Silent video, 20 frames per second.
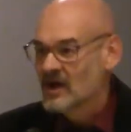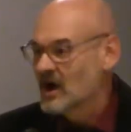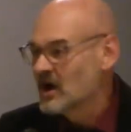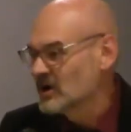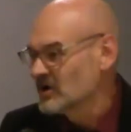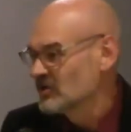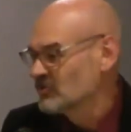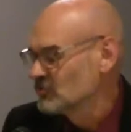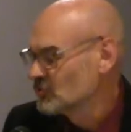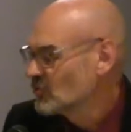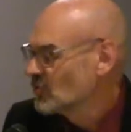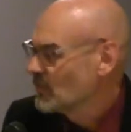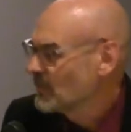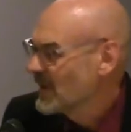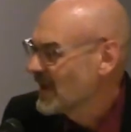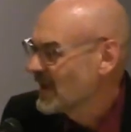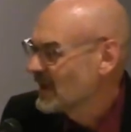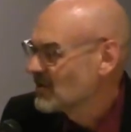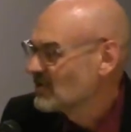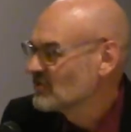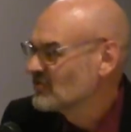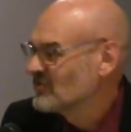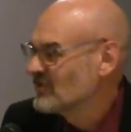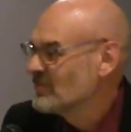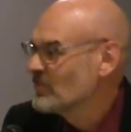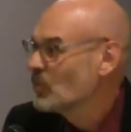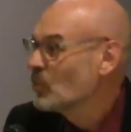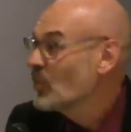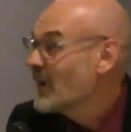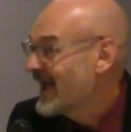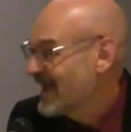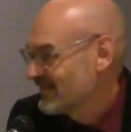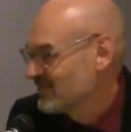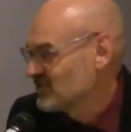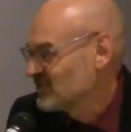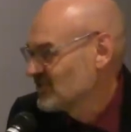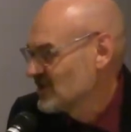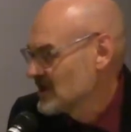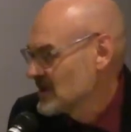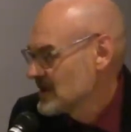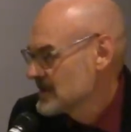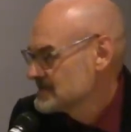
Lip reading: our control panel is in the west.